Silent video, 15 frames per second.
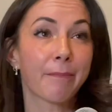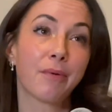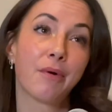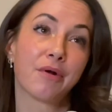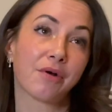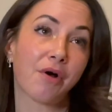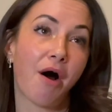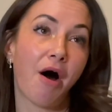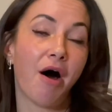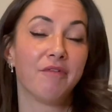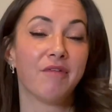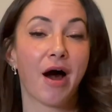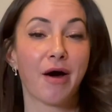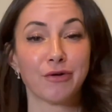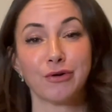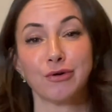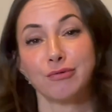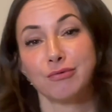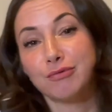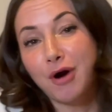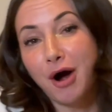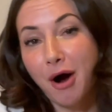protocol of how to
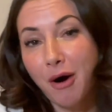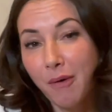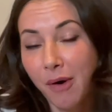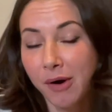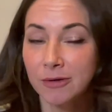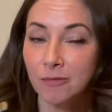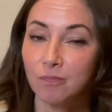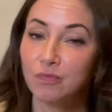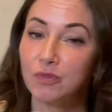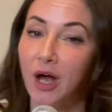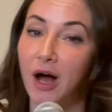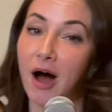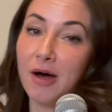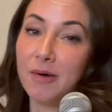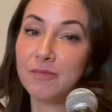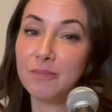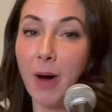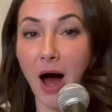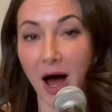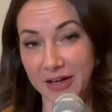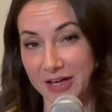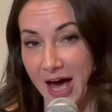grow a
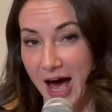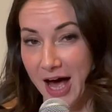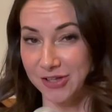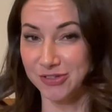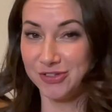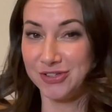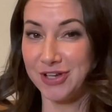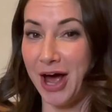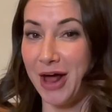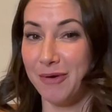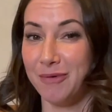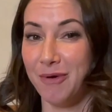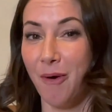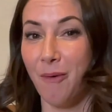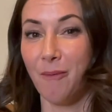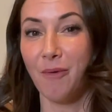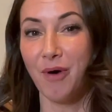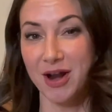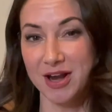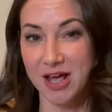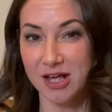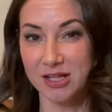podcast, I don't know
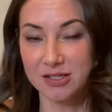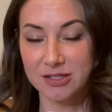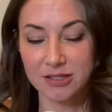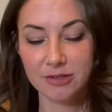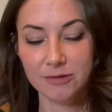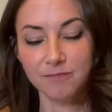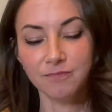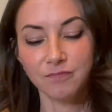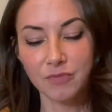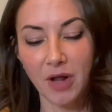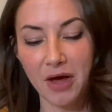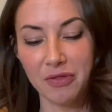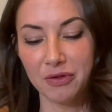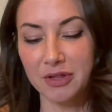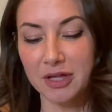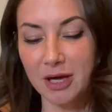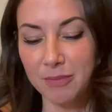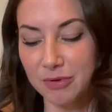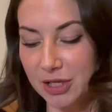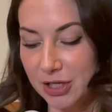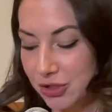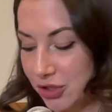what is. I look like
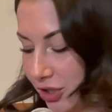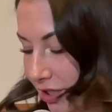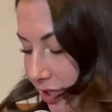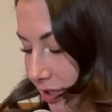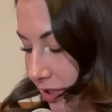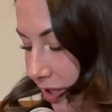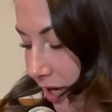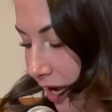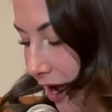I'm clenching this like I